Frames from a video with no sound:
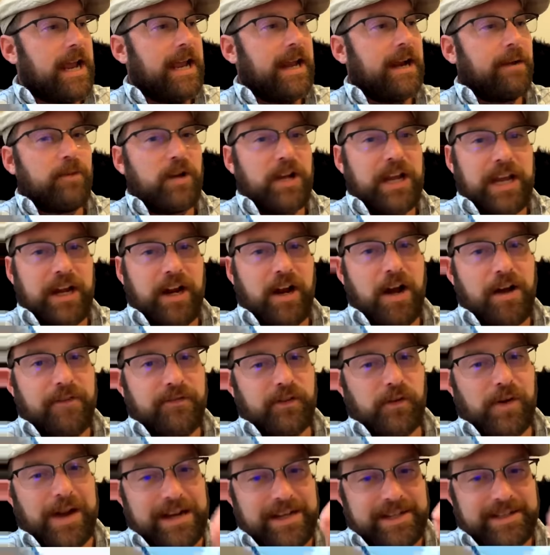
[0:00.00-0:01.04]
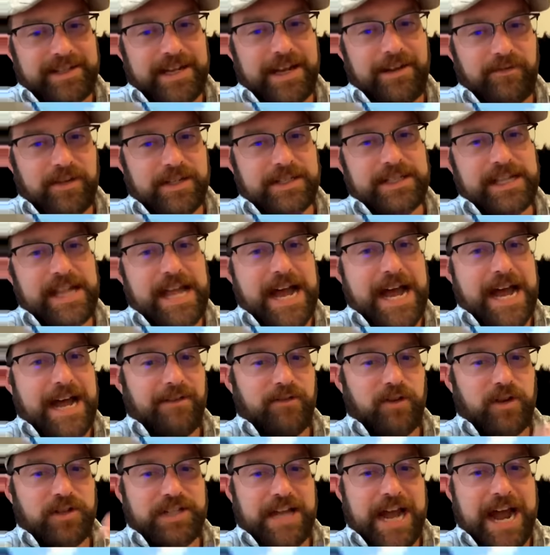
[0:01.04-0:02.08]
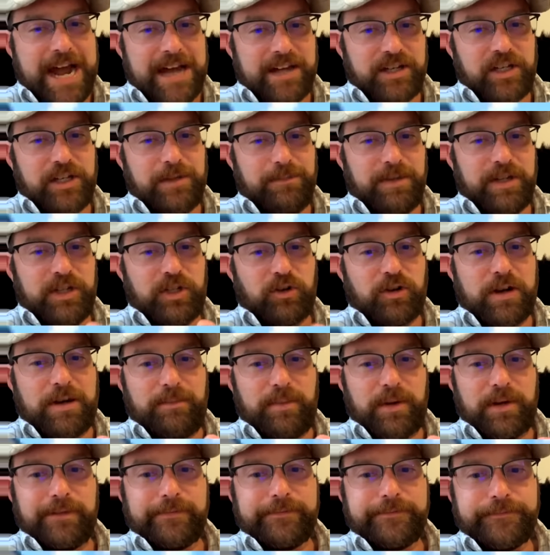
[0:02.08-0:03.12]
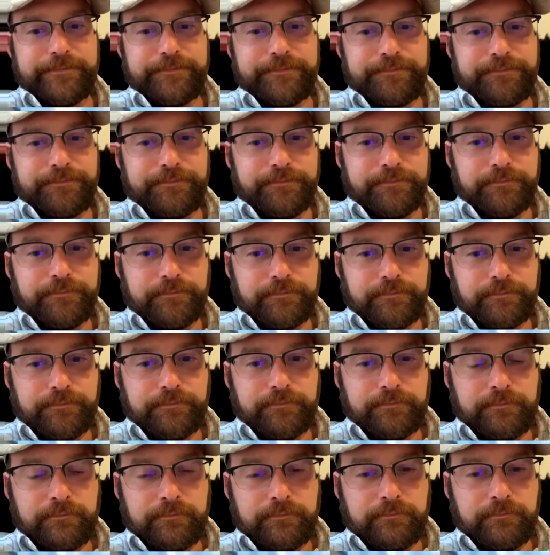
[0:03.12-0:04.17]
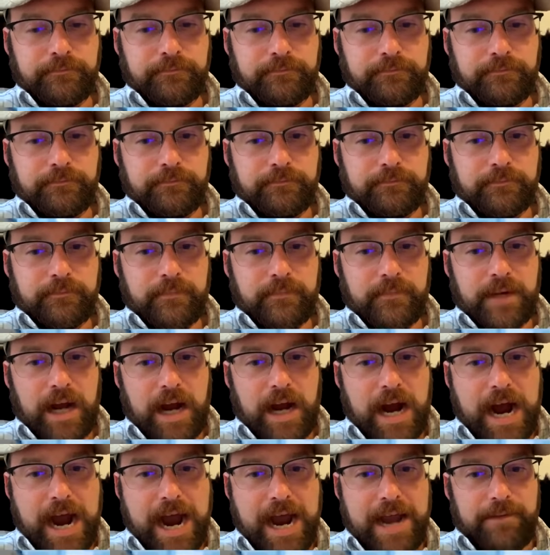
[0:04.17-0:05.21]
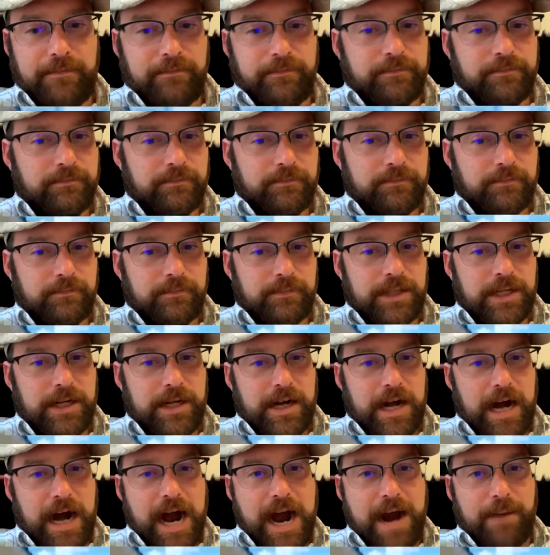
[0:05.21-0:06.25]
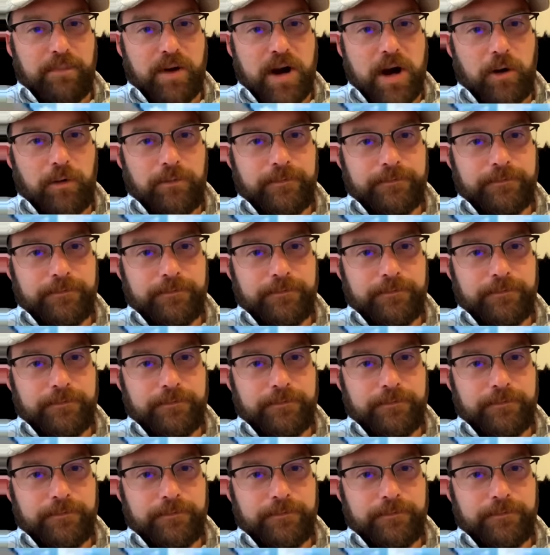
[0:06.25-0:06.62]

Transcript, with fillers: gonna get off so I can save this live because IG be tripping. All right. All right. All, All right, right, bro.